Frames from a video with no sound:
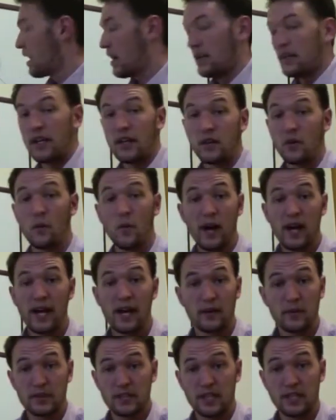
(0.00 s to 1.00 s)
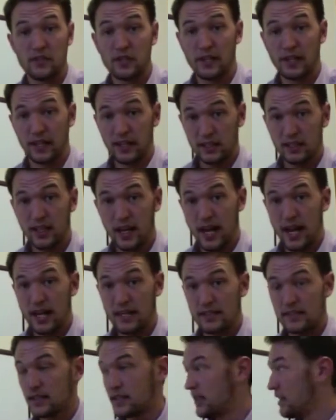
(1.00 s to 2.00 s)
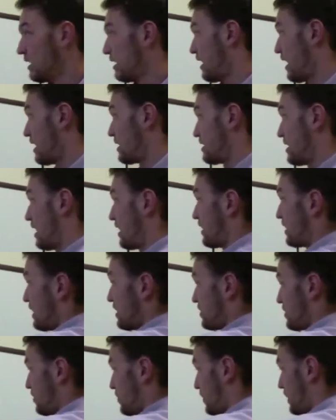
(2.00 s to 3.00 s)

Now the way I was teaching in class is that these two